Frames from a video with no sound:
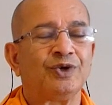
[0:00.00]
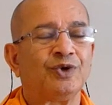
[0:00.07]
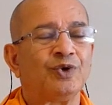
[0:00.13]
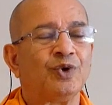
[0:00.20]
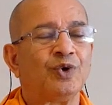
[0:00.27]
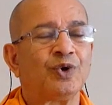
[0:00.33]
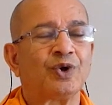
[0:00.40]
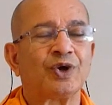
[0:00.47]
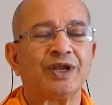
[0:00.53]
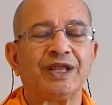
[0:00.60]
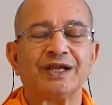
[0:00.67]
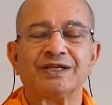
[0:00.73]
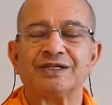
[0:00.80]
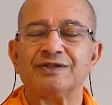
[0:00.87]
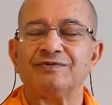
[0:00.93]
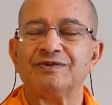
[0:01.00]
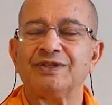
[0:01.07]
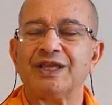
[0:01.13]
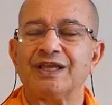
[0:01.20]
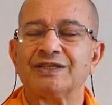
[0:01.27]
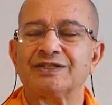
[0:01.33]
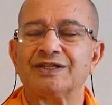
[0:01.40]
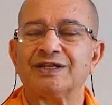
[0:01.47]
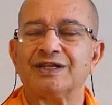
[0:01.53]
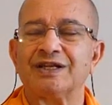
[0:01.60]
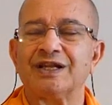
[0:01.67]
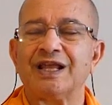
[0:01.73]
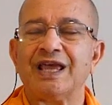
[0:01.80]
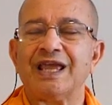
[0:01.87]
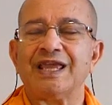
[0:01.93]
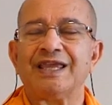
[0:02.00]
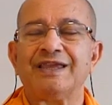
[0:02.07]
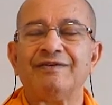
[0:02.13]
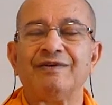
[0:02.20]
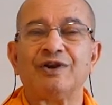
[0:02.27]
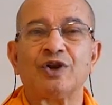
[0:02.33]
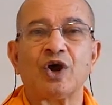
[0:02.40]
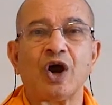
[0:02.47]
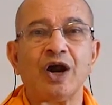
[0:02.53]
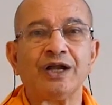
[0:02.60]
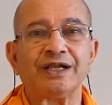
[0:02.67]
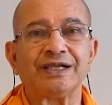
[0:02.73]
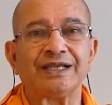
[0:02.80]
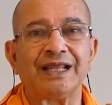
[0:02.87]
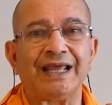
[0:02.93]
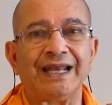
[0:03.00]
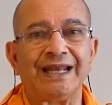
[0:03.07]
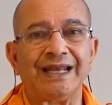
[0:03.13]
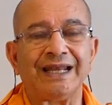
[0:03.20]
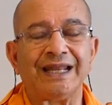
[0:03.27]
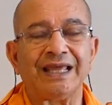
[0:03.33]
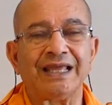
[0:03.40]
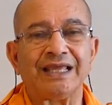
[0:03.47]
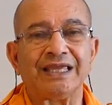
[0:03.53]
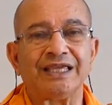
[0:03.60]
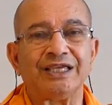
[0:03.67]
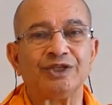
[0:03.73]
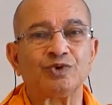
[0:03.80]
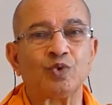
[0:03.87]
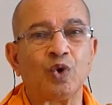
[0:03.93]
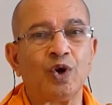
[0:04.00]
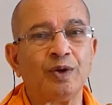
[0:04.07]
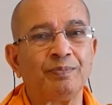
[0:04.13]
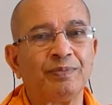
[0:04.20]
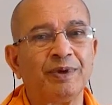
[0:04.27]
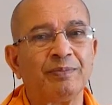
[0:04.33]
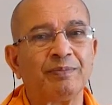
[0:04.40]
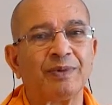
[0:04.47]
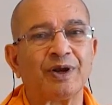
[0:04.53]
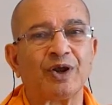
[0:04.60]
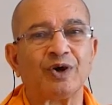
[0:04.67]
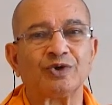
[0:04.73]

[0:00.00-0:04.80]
no connection with the external. He will not tell his own people